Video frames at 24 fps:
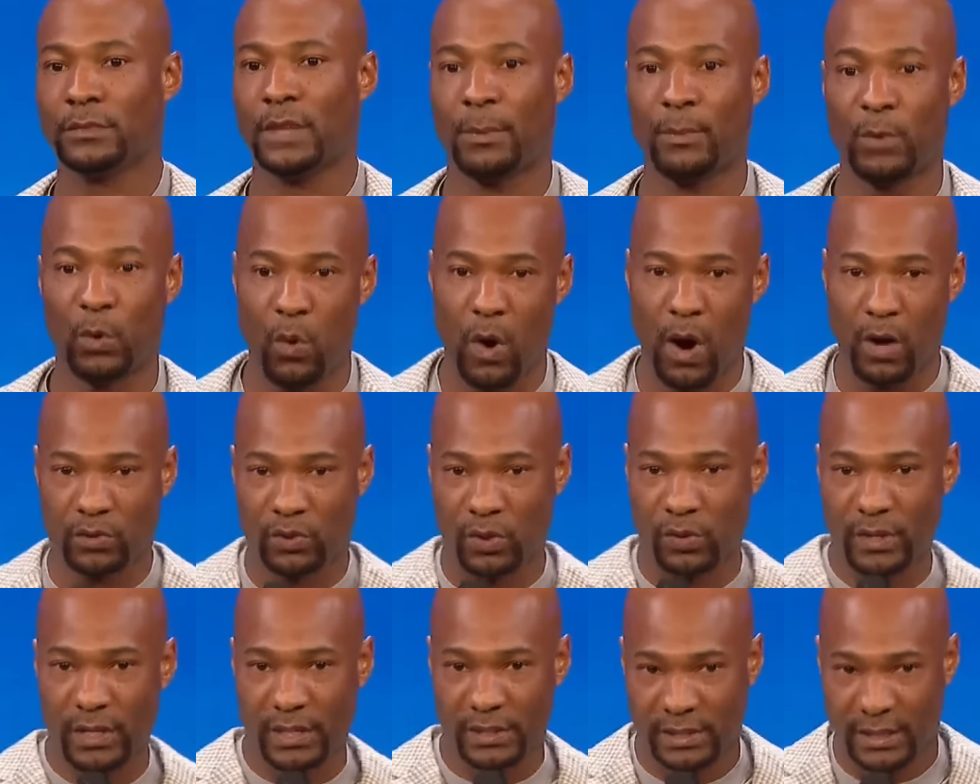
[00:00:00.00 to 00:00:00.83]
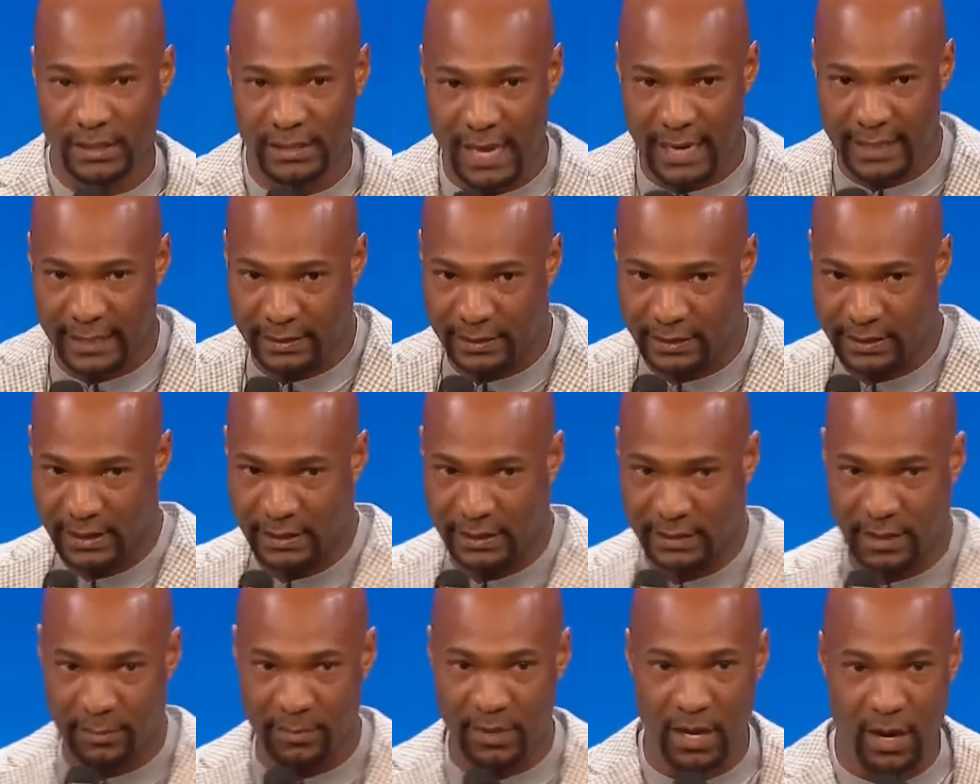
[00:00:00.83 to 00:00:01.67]
I'm going to walk through this because I can
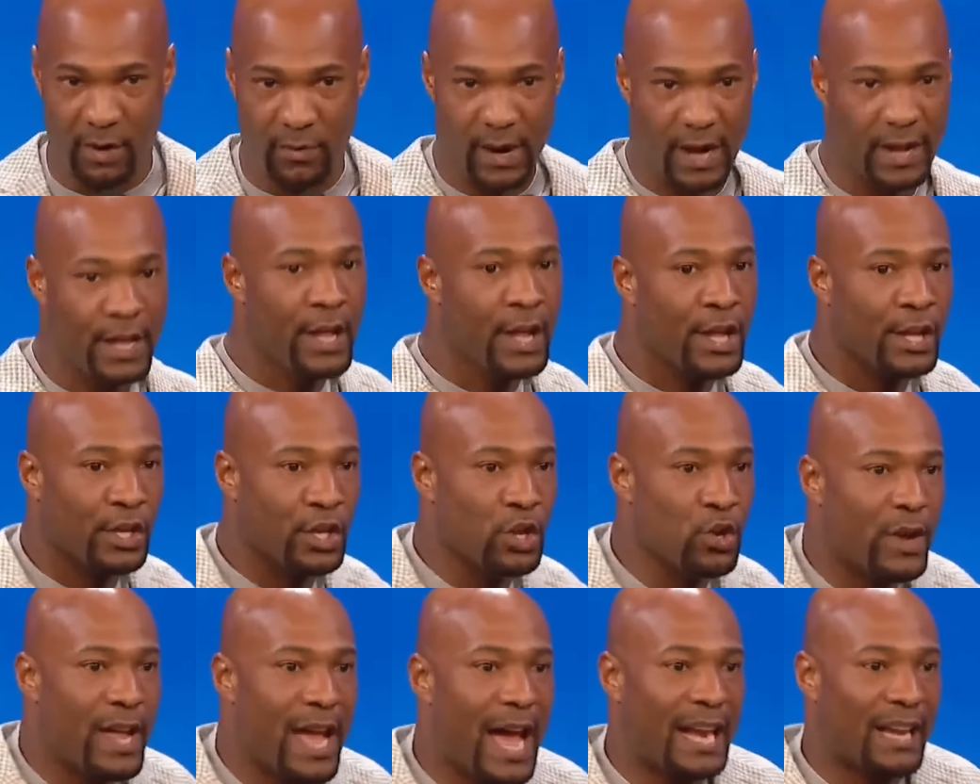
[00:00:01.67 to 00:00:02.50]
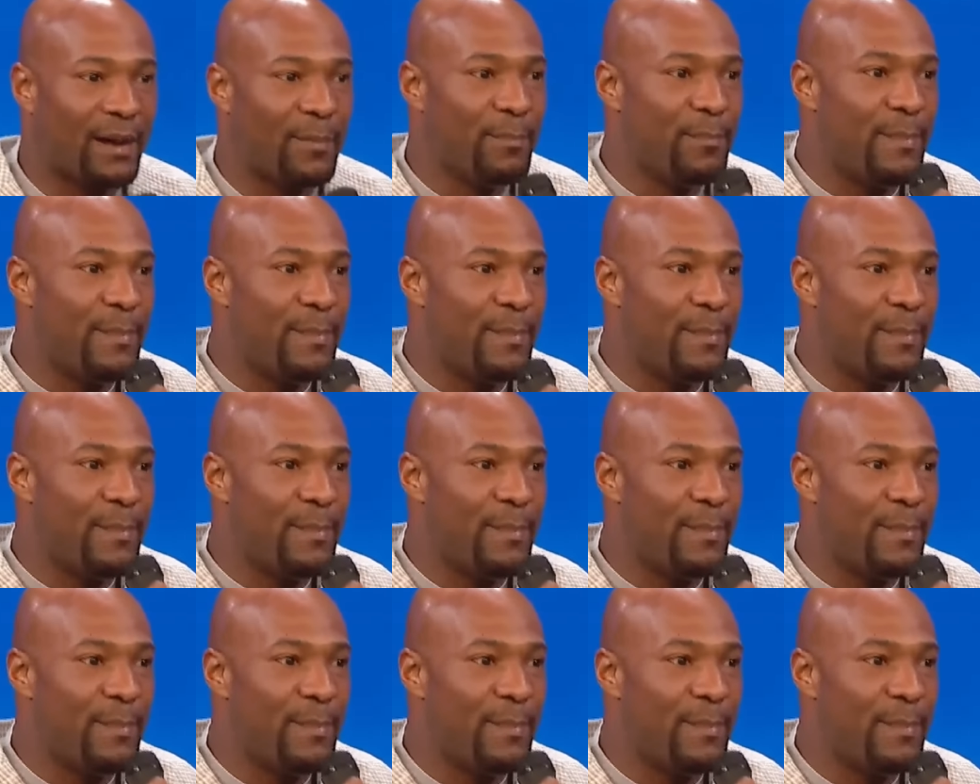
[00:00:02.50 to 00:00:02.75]
see some of y'all around. You got to